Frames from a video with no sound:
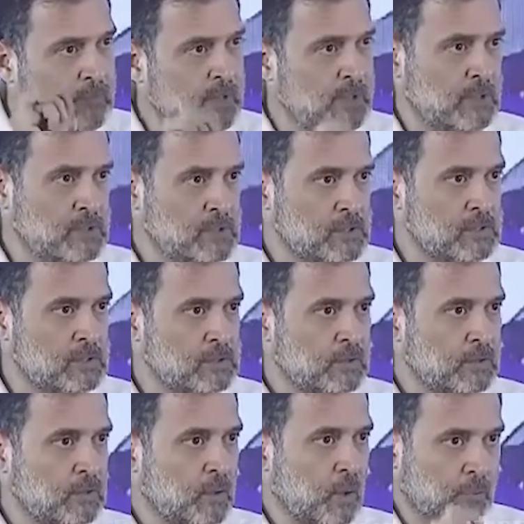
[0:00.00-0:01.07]
governance
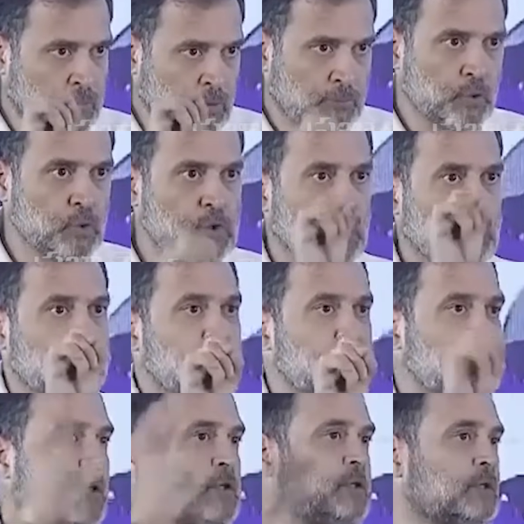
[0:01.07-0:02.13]
of the future of
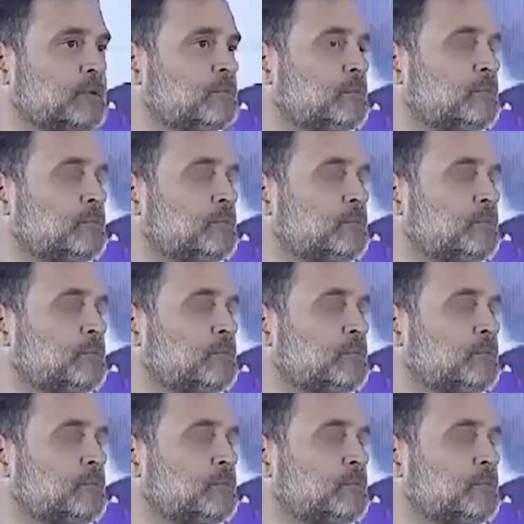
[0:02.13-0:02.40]
this country.